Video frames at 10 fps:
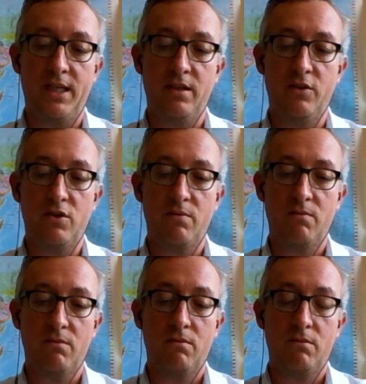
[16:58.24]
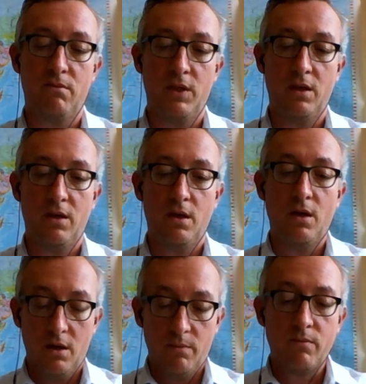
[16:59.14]
Popularity, as you
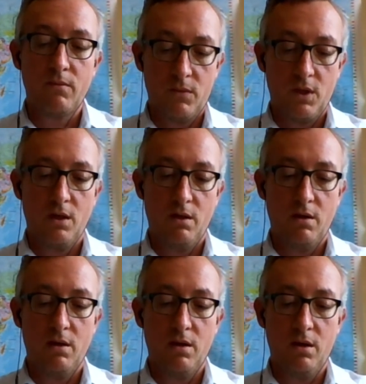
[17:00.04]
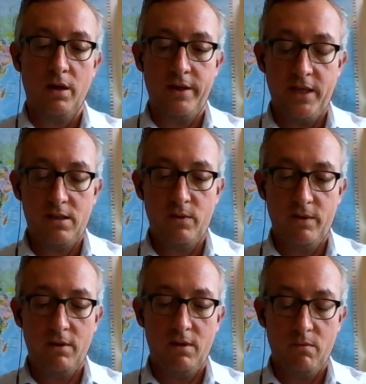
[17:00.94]
know. Le Pen is gaining
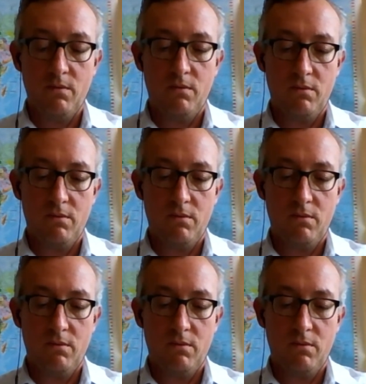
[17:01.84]
popularity, as you know.